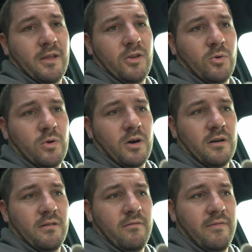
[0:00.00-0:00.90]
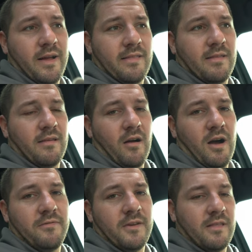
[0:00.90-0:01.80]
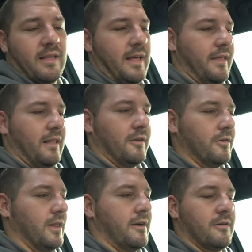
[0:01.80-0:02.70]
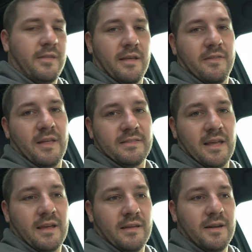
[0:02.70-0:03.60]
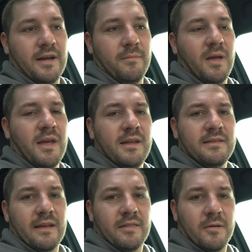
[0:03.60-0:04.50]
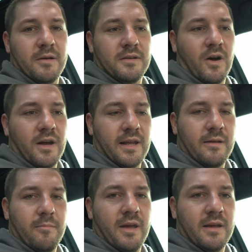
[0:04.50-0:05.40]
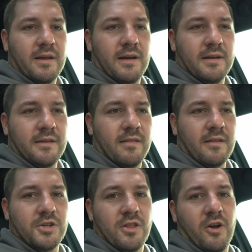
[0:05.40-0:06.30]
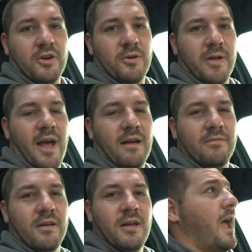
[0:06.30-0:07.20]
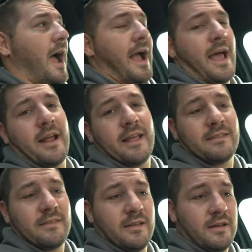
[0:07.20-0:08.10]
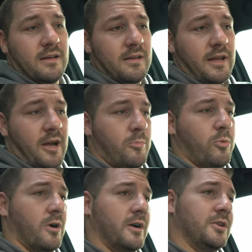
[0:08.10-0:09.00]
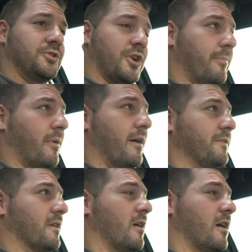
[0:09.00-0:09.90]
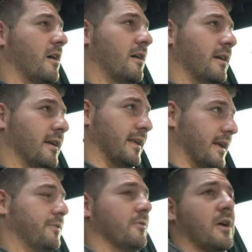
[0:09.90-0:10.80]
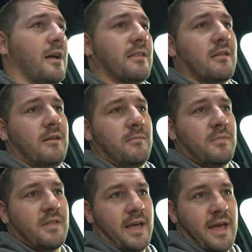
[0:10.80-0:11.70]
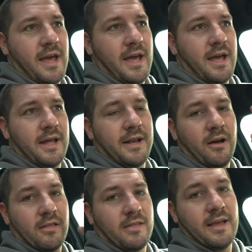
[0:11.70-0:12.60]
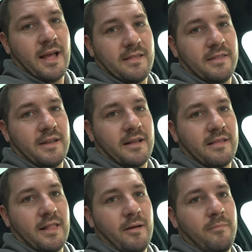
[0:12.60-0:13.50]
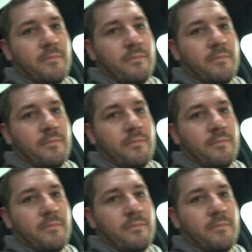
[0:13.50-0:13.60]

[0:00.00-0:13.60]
your vet's office and that little letter saying that they could take the dog in and make decisions on your behalf. I gotta get to the airport, drop off the car, get through customs, and I'll see you guys in the next clip.